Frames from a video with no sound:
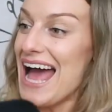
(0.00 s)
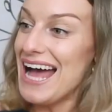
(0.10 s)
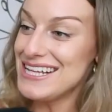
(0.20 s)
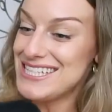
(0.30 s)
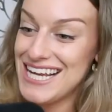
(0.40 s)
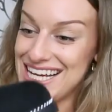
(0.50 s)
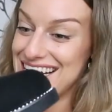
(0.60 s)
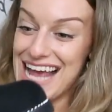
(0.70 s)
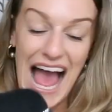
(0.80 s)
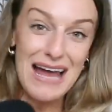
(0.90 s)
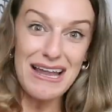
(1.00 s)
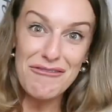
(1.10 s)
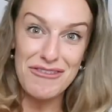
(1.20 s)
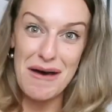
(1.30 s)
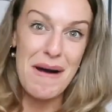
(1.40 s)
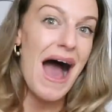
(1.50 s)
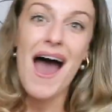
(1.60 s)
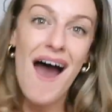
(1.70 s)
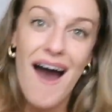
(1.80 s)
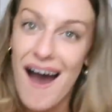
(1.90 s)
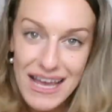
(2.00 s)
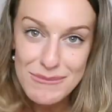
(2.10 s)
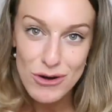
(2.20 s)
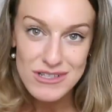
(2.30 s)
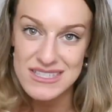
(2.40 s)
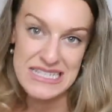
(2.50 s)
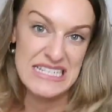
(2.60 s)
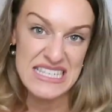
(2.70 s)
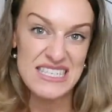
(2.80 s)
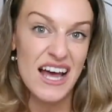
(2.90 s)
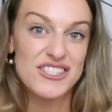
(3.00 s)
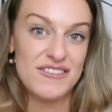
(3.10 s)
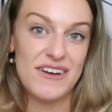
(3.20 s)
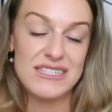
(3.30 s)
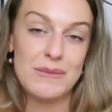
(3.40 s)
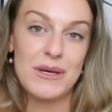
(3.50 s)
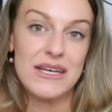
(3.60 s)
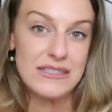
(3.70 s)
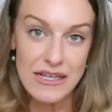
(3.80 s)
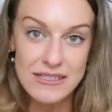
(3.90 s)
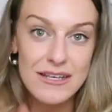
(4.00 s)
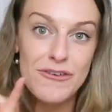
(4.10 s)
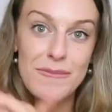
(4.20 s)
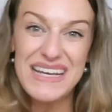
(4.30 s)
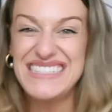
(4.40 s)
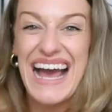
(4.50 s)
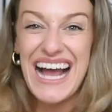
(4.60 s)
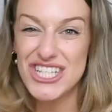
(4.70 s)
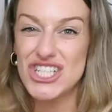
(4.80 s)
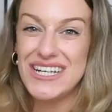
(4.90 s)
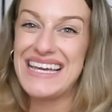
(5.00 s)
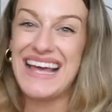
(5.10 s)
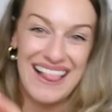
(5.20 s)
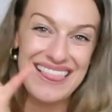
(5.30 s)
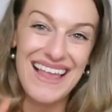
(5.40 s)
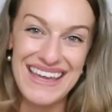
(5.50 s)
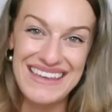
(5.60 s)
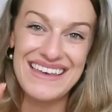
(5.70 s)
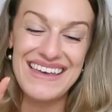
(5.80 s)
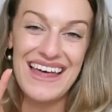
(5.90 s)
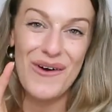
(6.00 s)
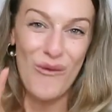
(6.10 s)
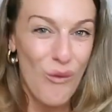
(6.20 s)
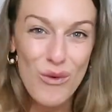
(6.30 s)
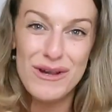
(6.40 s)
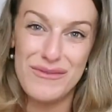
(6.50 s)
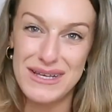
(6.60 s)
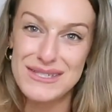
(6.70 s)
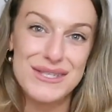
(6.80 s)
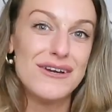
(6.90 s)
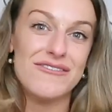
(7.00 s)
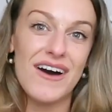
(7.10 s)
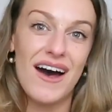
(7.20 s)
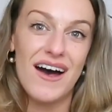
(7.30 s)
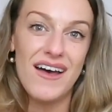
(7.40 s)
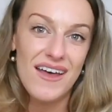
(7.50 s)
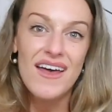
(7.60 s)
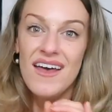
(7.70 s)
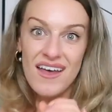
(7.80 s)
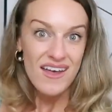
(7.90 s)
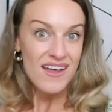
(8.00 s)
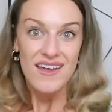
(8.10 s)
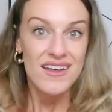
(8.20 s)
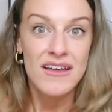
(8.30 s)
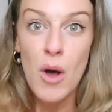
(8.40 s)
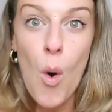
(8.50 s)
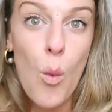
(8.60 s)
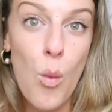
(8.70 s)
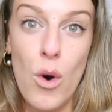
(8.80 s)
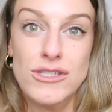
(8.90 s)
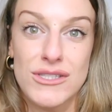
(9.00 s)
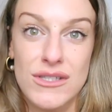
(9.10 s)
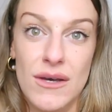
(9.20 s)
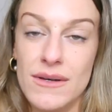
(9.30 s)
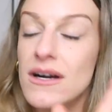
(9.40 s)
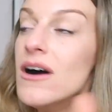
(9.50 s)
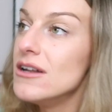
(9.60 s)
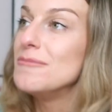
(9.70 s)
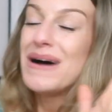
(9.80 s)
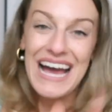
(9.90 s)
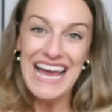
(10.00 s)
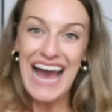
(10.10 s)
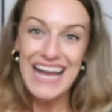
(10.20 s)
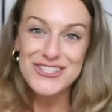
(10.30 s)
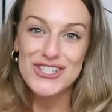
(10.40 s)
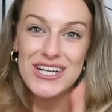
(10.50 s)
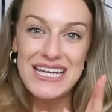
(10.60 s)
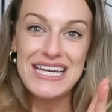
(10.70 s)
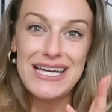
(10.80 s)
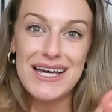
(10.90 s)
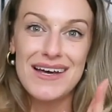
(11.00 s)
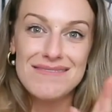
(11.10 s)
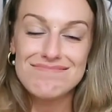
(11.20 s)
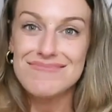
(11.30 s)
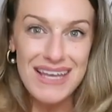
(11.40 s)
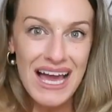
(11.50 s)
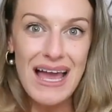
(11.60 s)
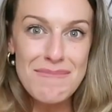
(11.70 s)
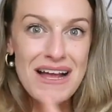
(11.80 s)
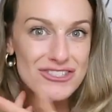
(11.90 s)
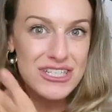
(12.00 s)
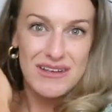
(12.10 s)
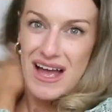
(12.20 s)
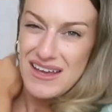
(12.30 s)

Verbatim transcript: actually, I love them. I am honestly such a fussy person. So for me to actually like all of this so far, what is going on? But I actually, like I'm actually,